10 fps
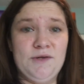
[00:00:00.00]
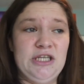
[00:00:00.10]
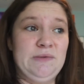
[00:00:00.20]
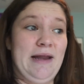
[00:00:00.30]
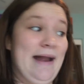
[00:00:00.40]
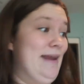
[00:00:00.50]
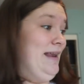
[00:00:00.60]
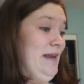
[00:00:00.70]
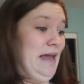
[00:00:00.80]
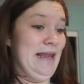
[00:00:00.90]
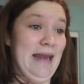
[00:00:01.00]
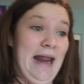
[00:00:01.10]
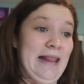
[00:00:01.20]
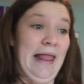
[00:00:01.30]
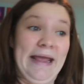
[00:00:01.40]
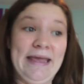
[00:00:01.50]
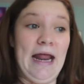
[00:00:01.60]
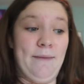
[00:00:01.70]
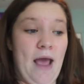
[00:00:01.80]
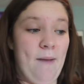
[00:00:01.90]
which is what I did, and I like it.
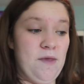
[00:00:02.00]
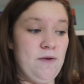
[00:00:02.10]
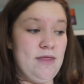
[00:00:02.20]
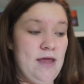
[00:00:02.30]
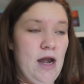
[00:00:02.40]
I'm happy with it.